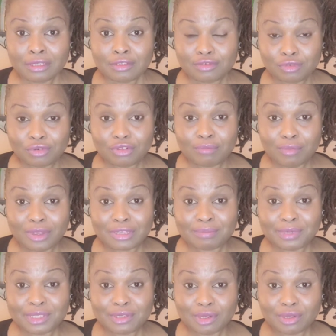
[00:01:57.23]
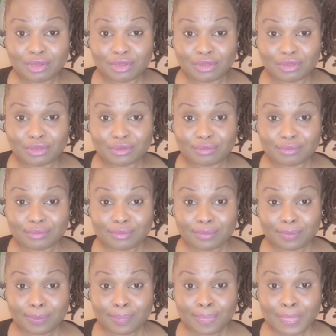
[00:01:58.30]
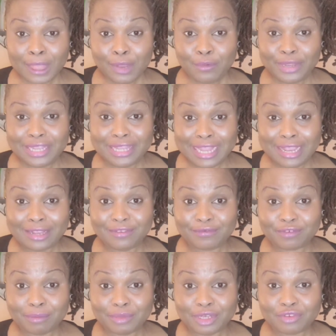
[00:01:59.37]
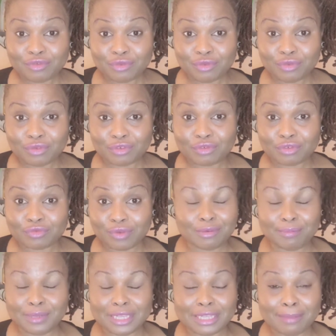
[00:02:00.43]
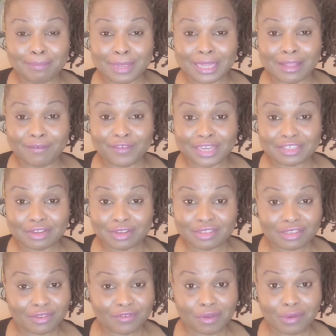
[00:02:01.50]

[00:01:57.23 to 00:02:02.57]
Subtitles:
truth must be told. We learn from the truth to be the better versions of